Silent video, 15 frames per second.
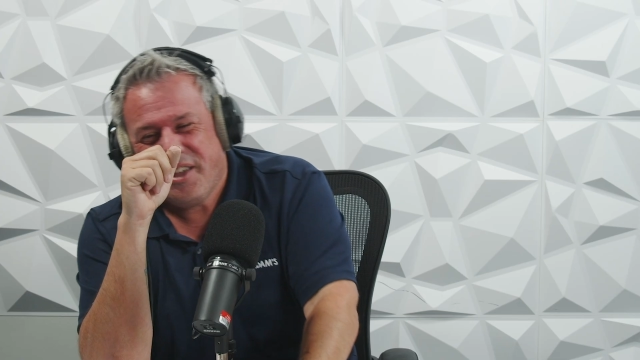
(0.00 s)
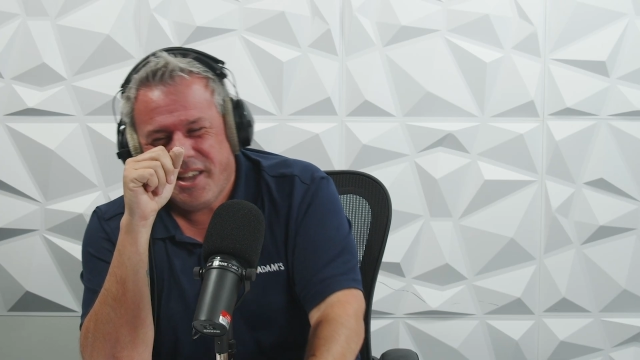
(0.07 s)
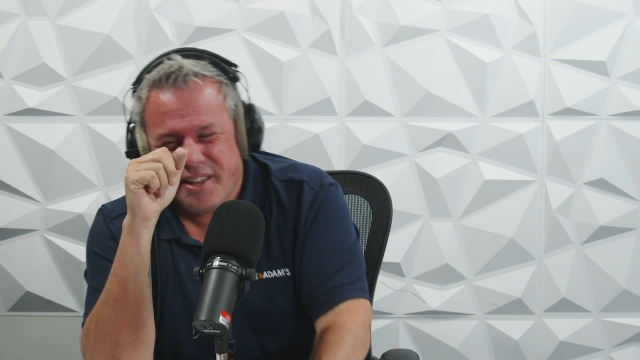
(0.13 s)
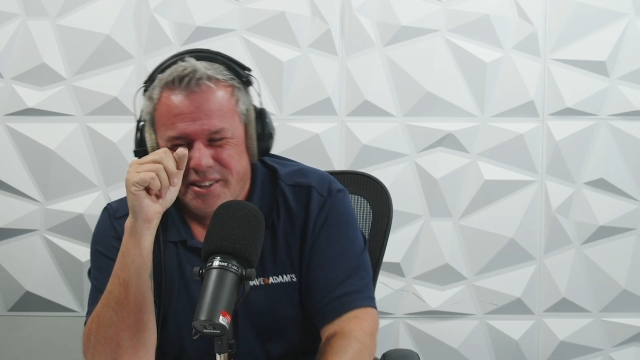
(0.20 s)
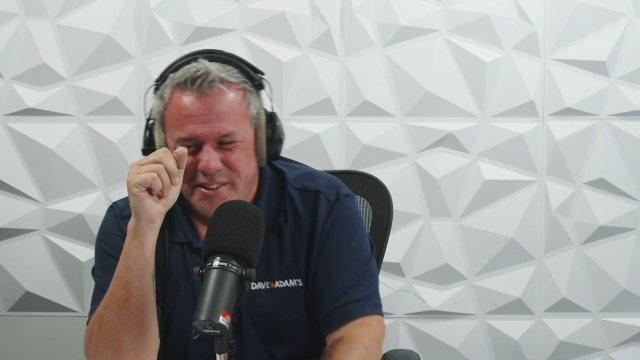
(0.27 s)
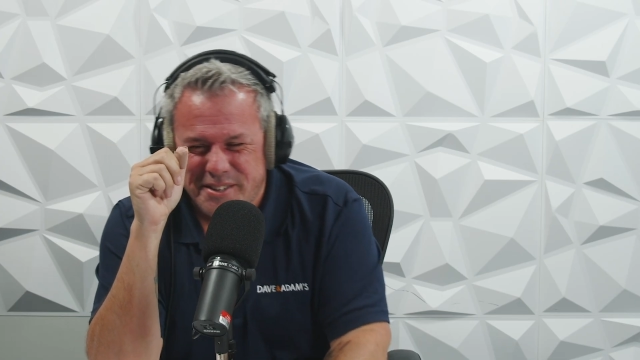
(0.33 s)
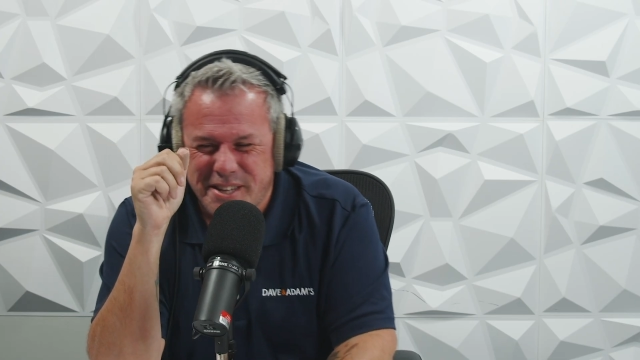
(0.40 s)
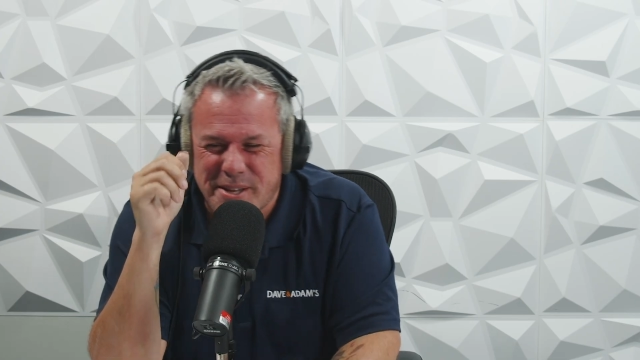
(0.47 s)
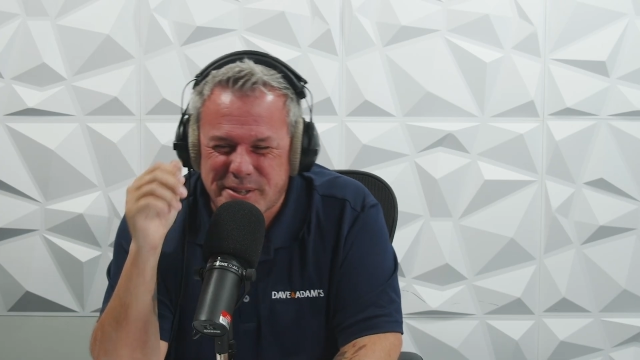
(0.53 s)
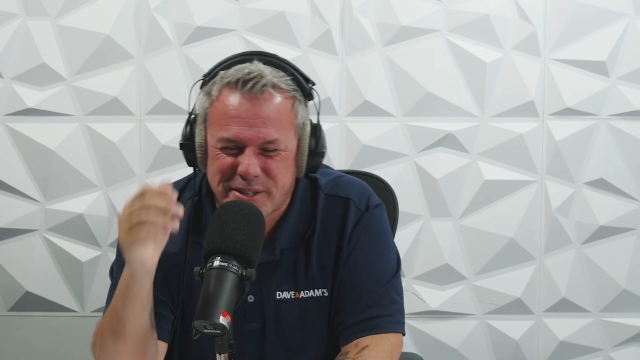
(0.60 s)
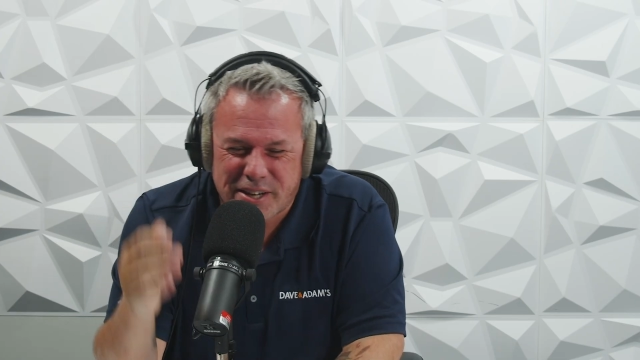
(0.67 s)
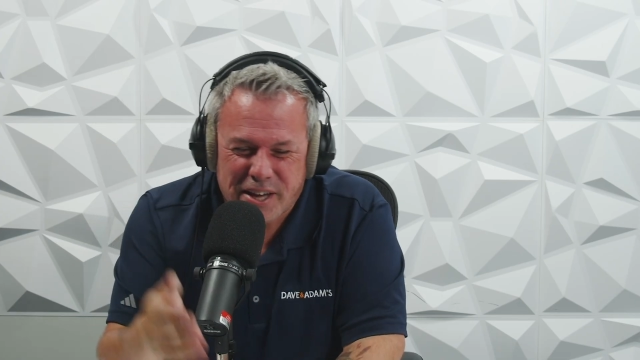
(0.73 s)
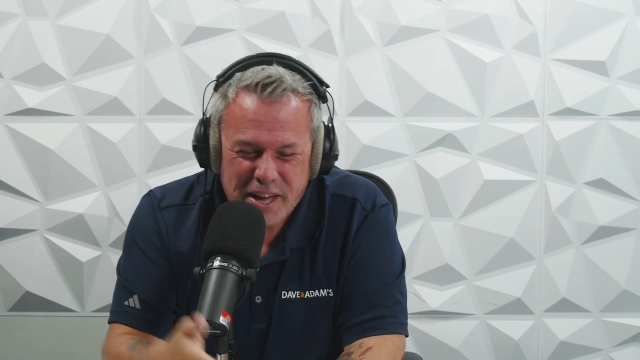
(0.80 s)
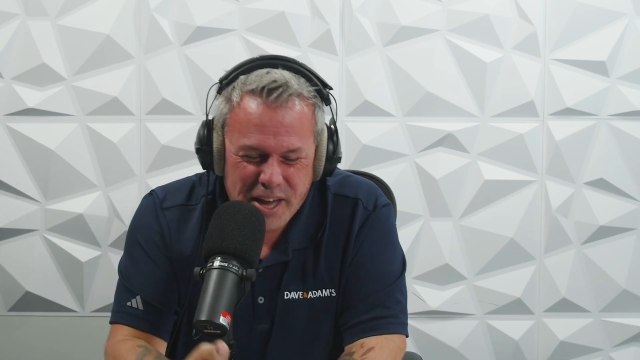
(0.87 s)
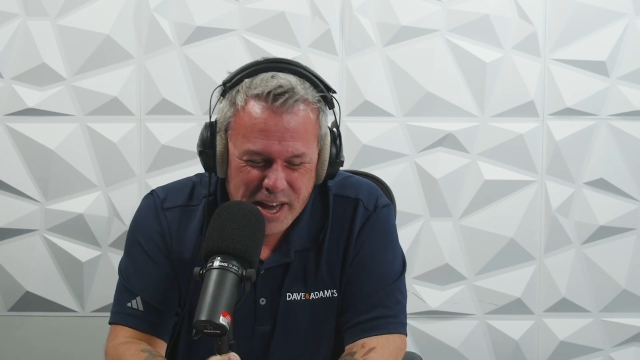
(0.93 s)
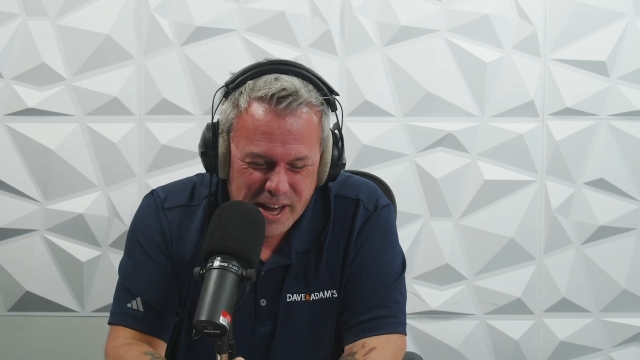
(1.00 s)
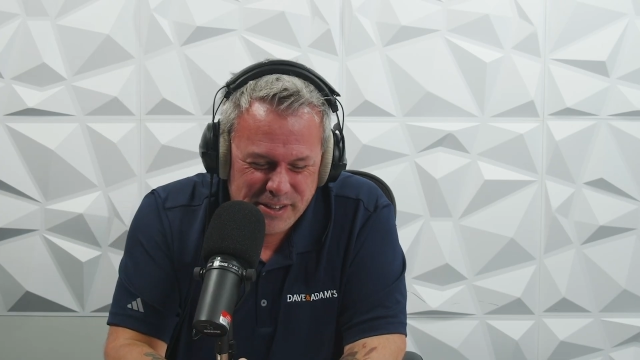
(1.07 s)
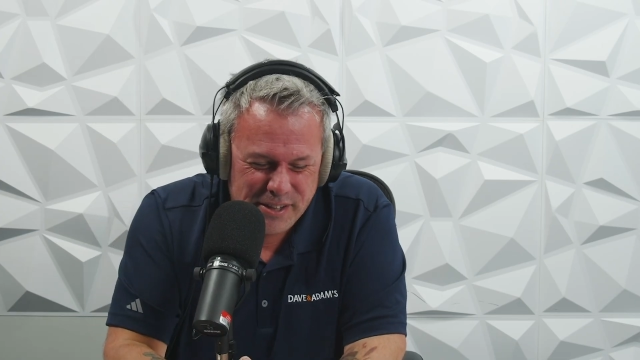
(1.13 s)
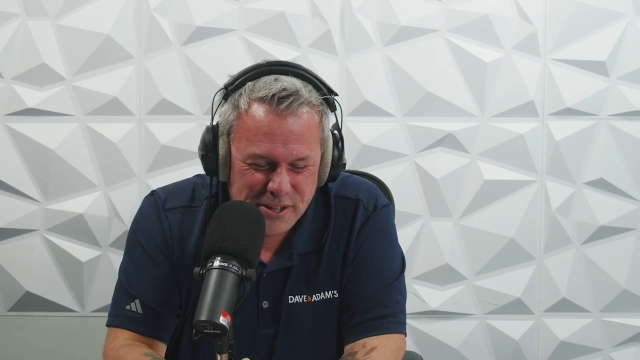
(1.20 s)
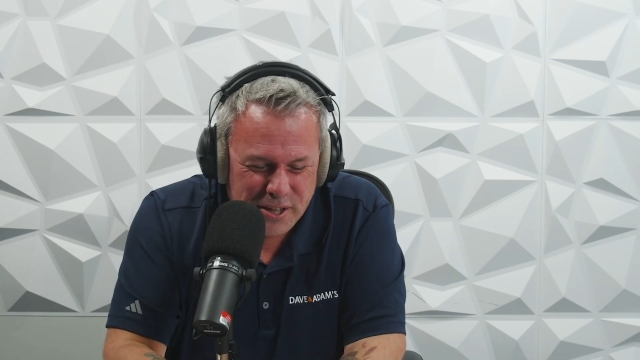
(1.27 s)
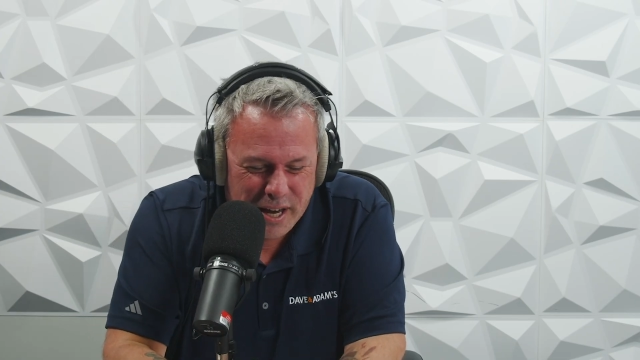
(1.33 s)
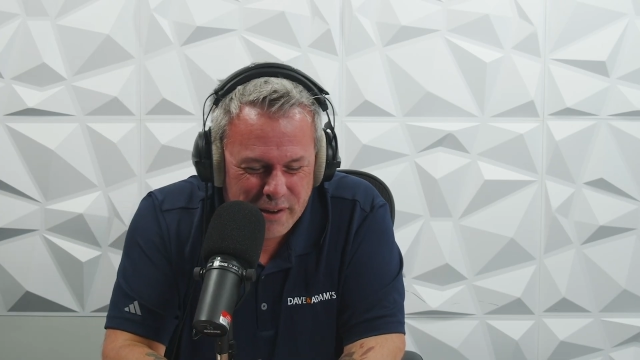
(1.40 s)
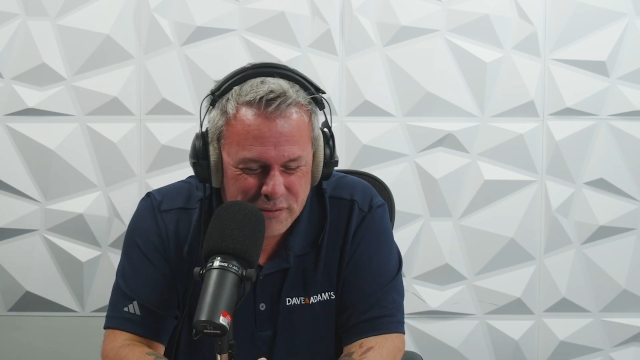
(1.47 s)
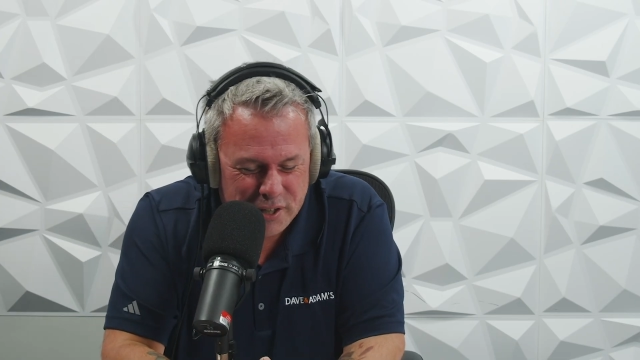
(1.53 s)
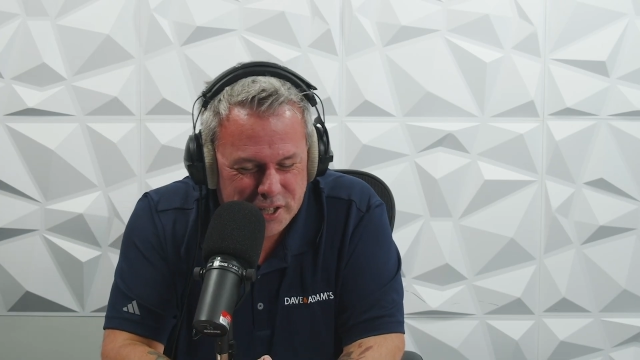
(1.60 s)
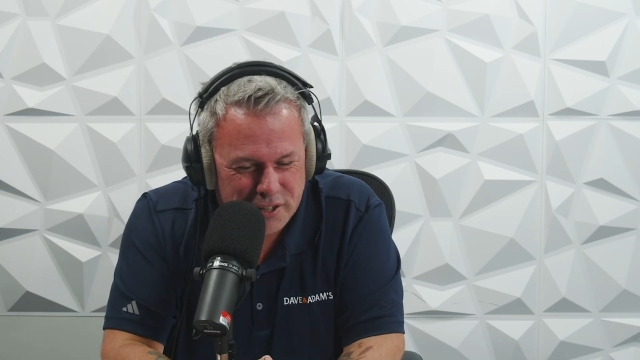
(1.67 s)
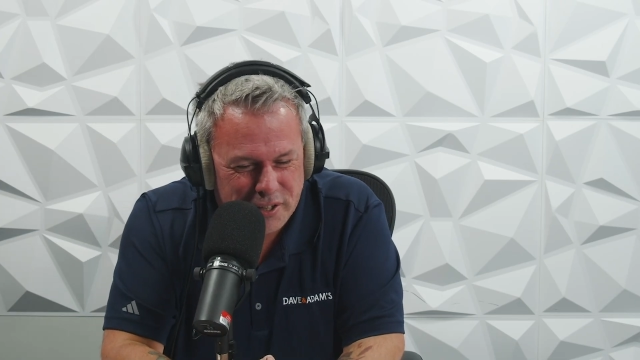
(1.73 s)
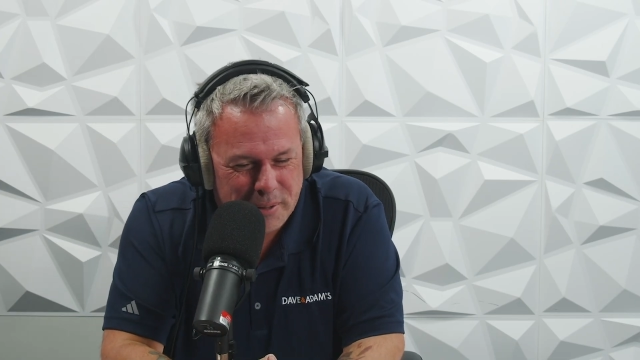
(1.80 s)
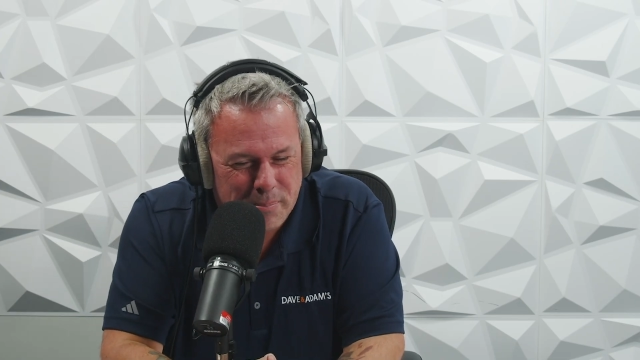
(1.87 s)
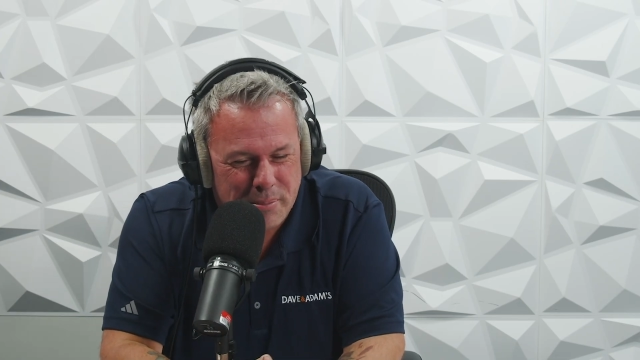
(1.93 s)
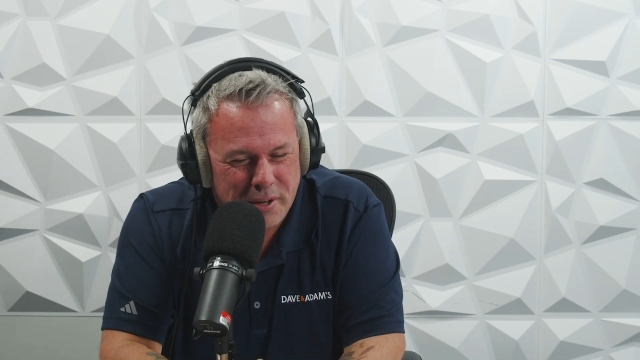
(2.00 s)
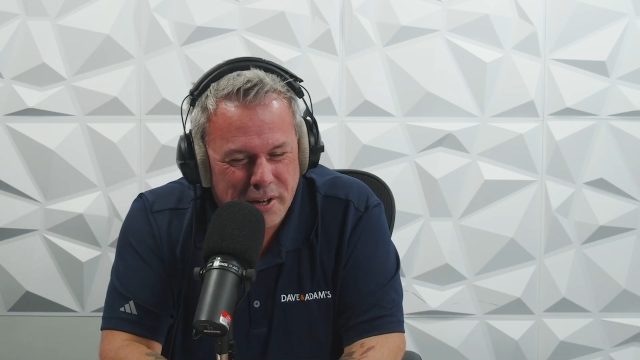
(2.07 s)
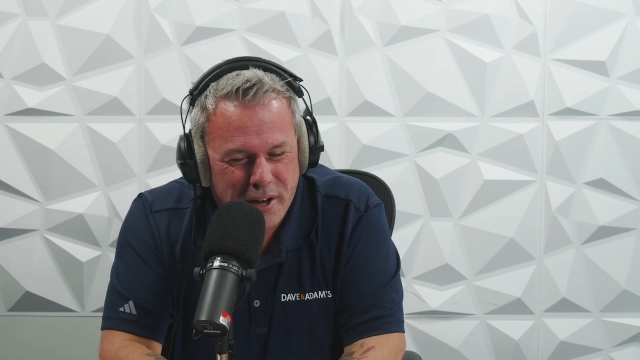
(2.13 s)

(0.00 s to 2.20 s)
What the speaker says: And then you have the clip